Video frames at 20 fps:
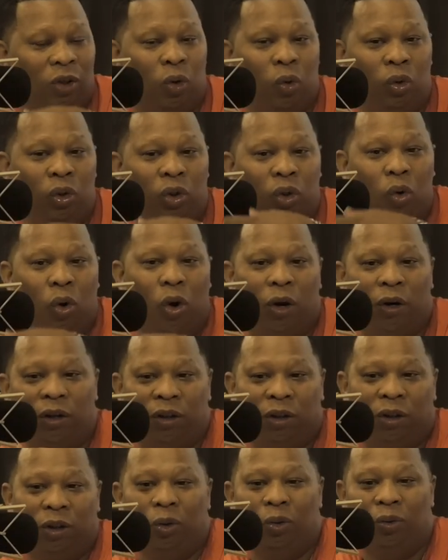So you are
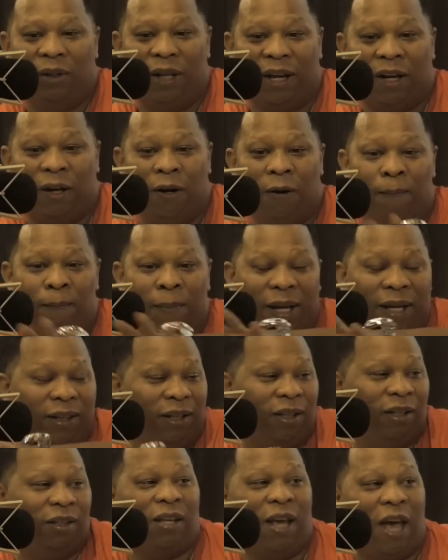the dude that could
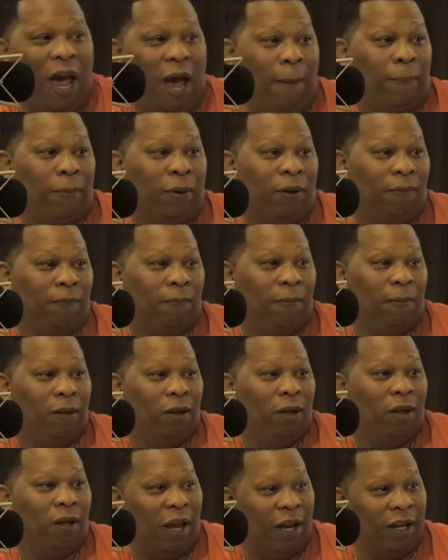make this happen.
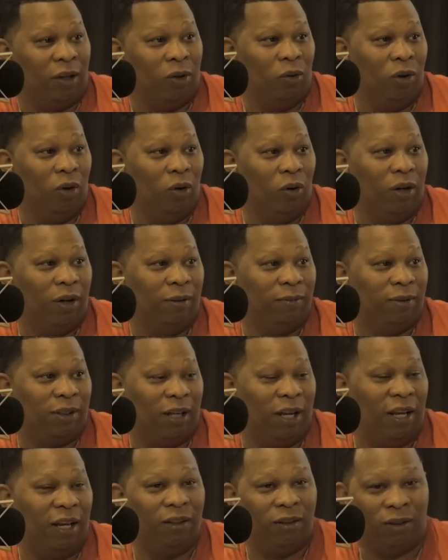Like, you know what I'm
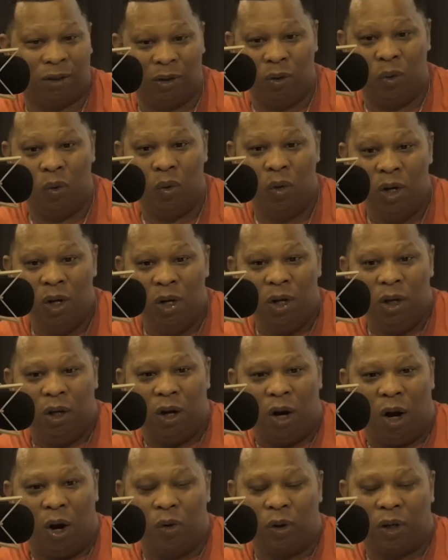saying? So,
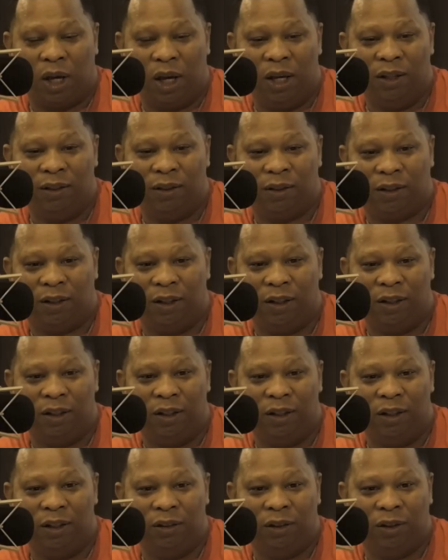okay, instead
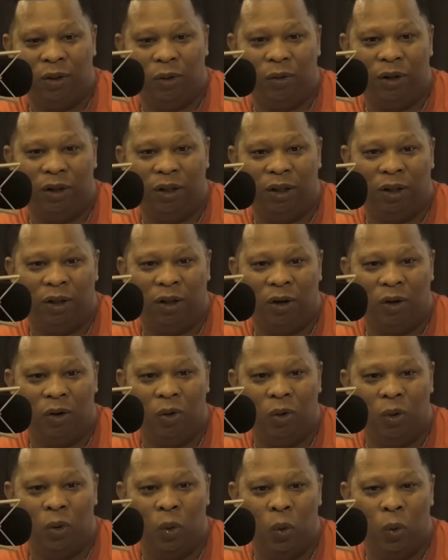of doing the
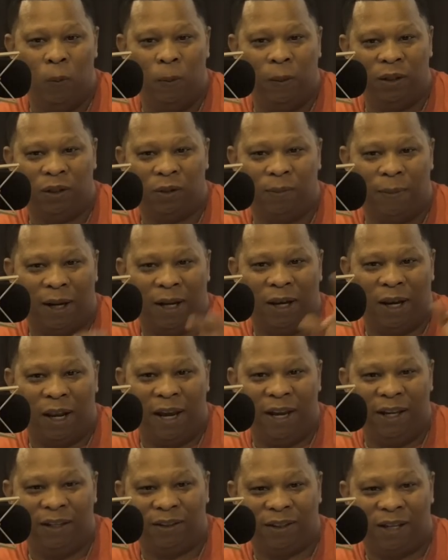whole, this is my
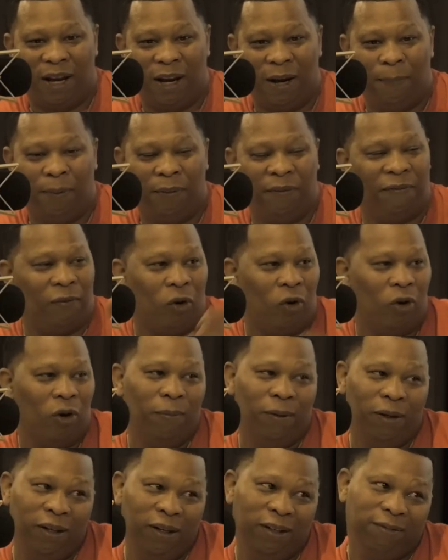last time
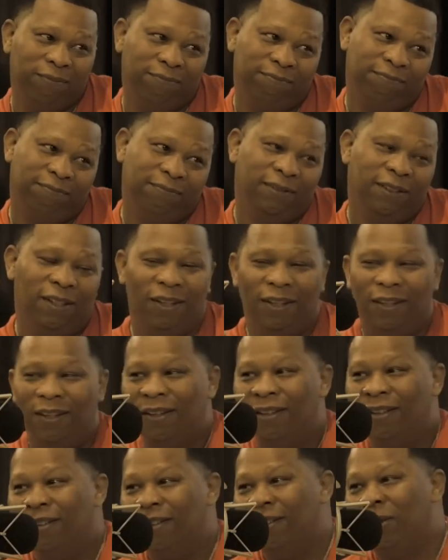performing,
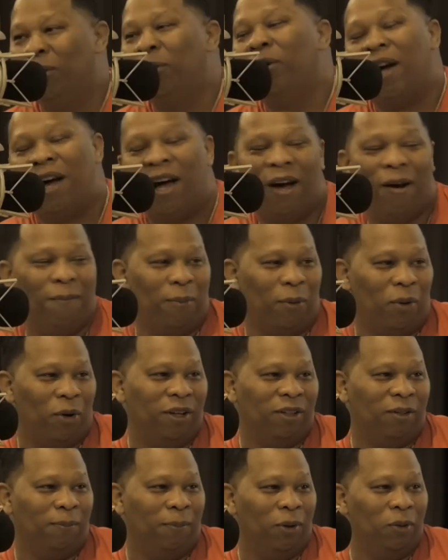do the Hot
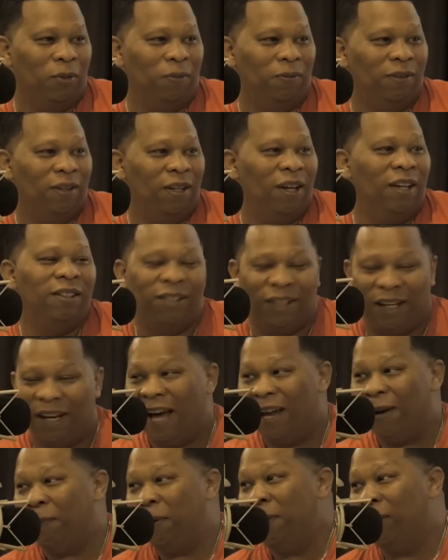Boys, bro. There's a
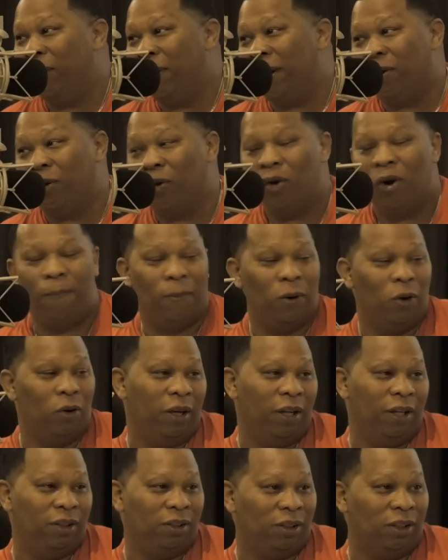lot of people that grew up
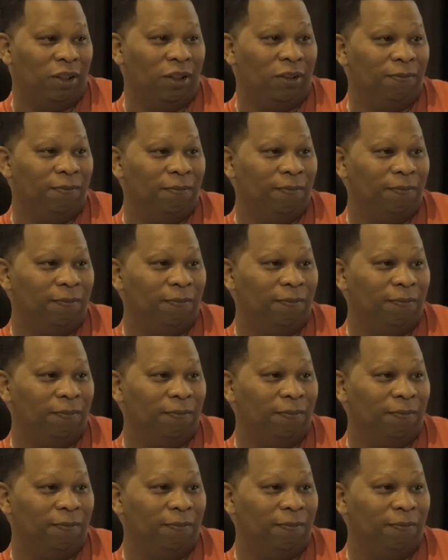on that shit.